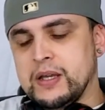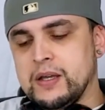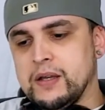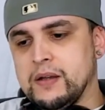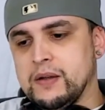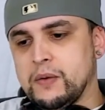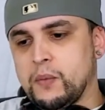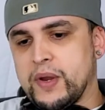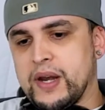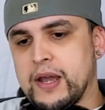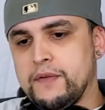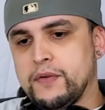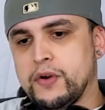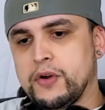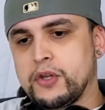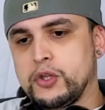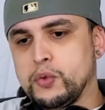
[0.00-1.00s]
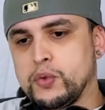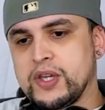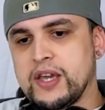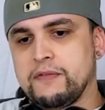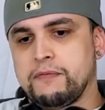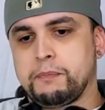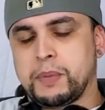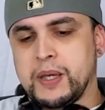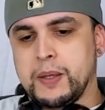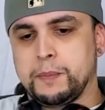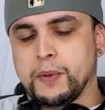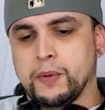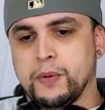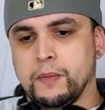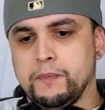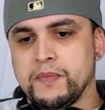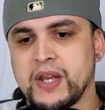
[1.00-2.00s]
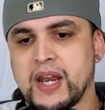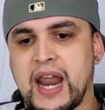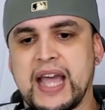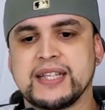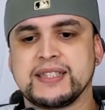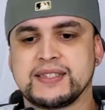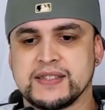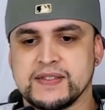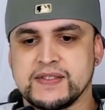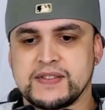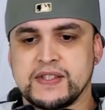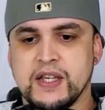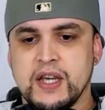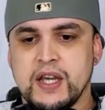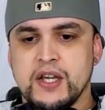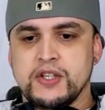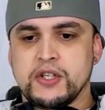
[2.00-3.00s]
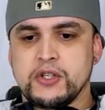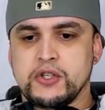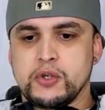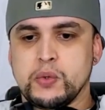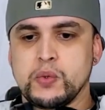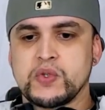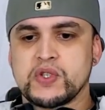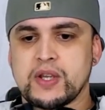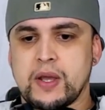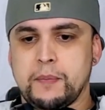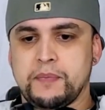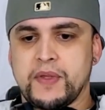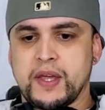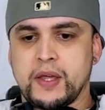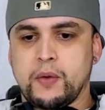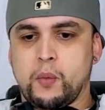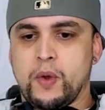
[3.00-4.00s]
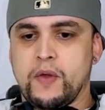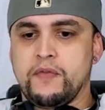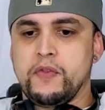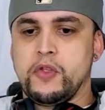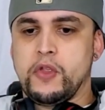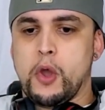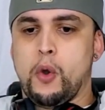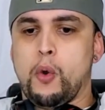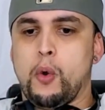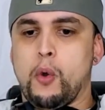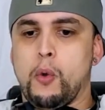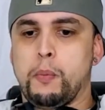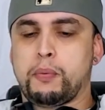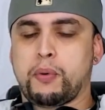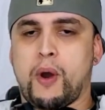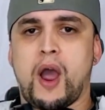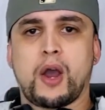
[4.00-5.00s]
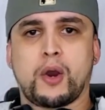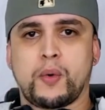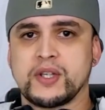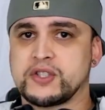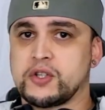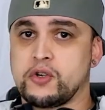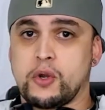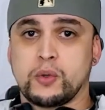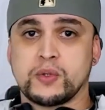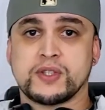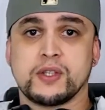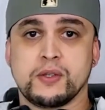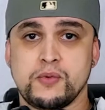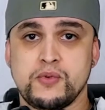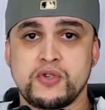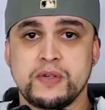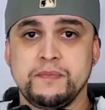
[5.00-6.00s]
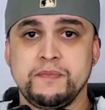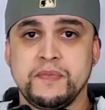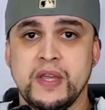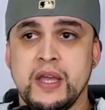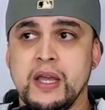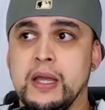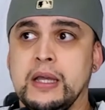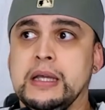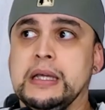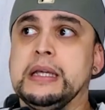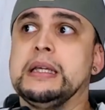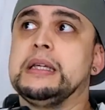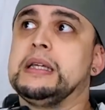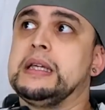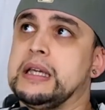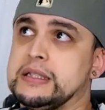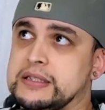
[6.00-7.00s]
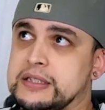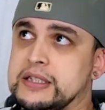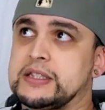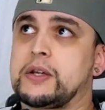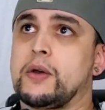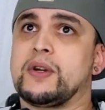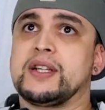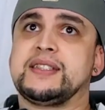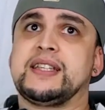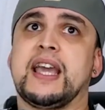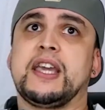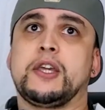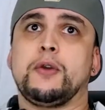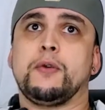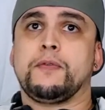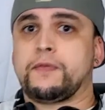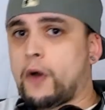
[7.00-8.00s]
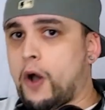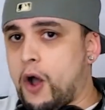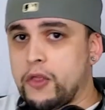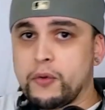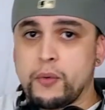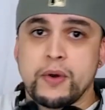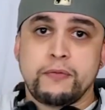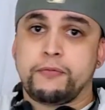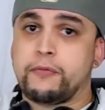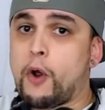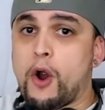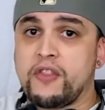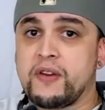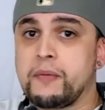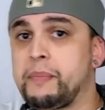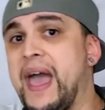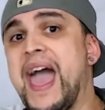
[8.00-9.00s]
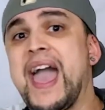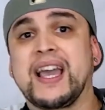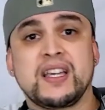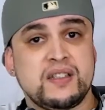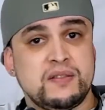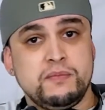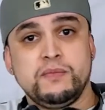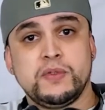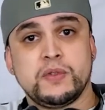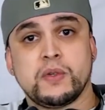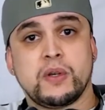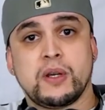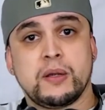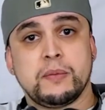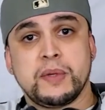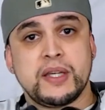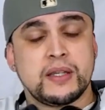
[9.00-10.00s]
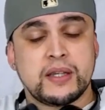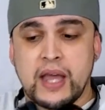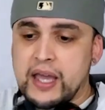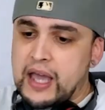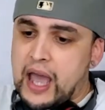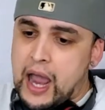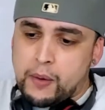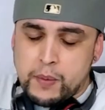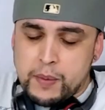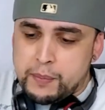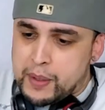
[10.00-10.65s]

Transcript: whenever you give people license to do something with no progress or no solution, is this gonna take you farther and farther back? You know what I mean? Like, I